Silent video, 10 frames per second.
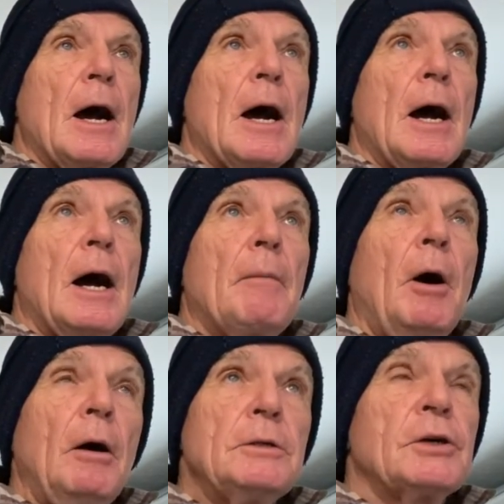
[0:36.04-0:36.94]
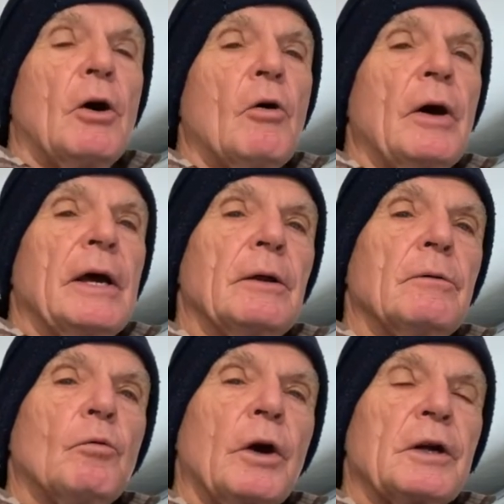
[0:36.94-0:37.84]
Also,
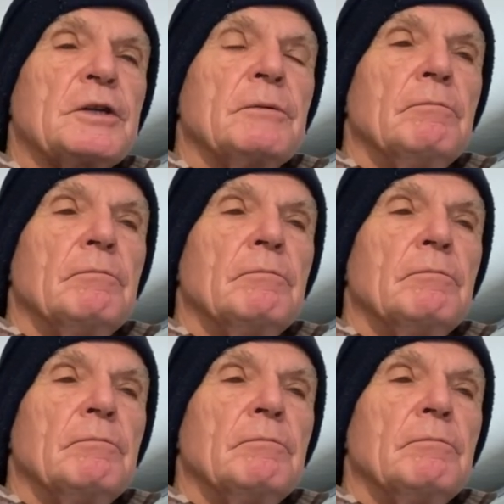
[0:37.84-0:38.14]
it works